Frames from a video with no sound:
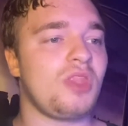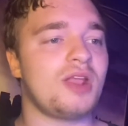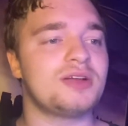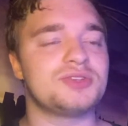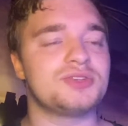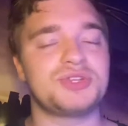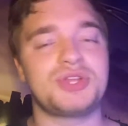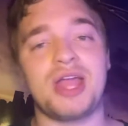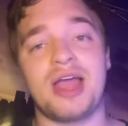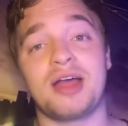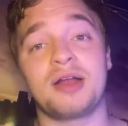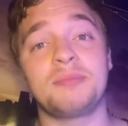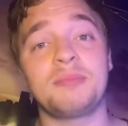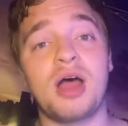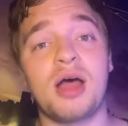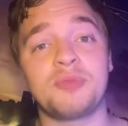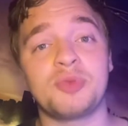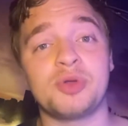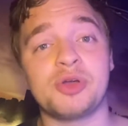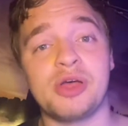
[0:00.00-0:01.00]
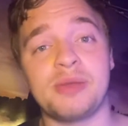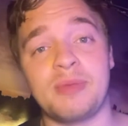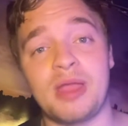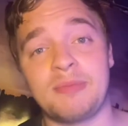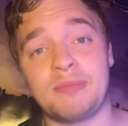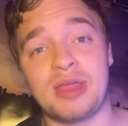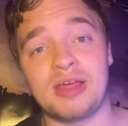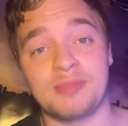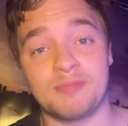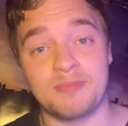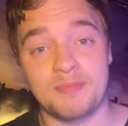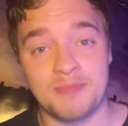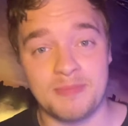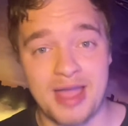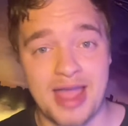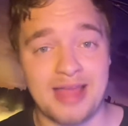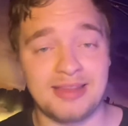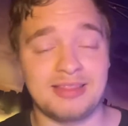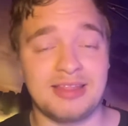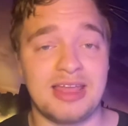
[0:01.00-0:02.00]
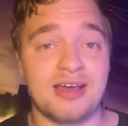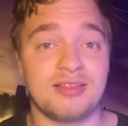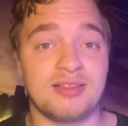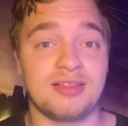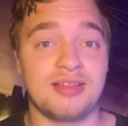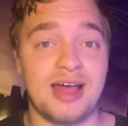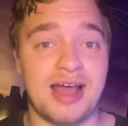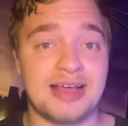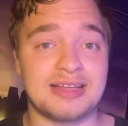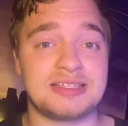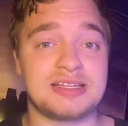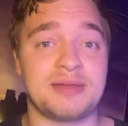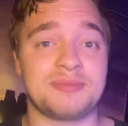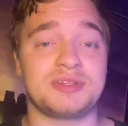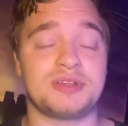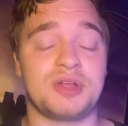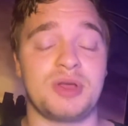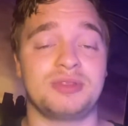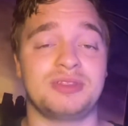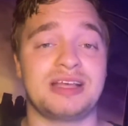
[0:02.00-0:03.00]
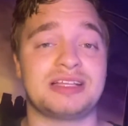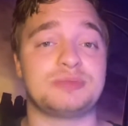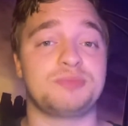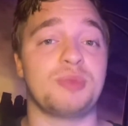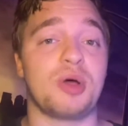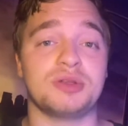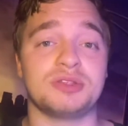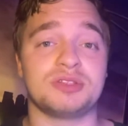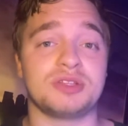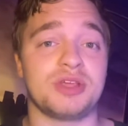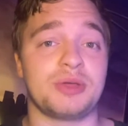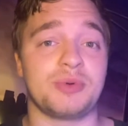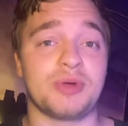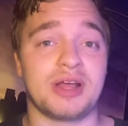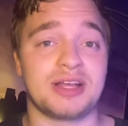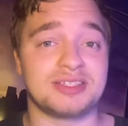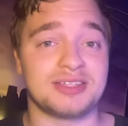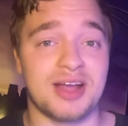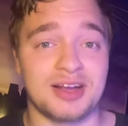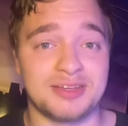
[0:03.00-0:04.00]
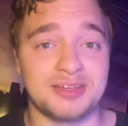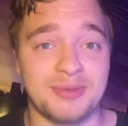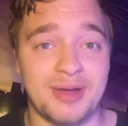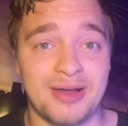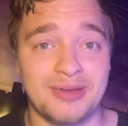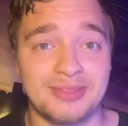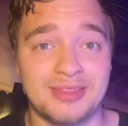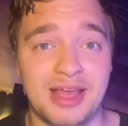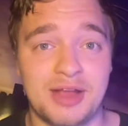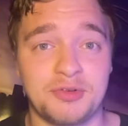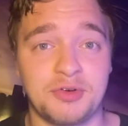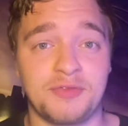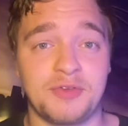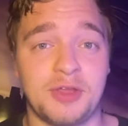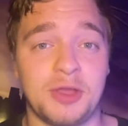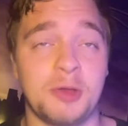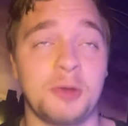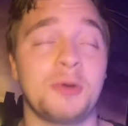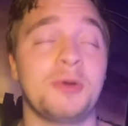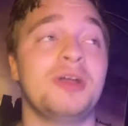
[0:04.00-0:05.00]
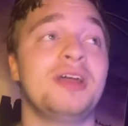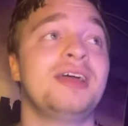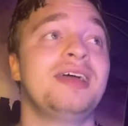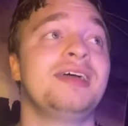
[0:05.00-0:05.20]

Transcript: So yeah, her mom really made me mad in the last episode, and that's mostly what I talked about in that review.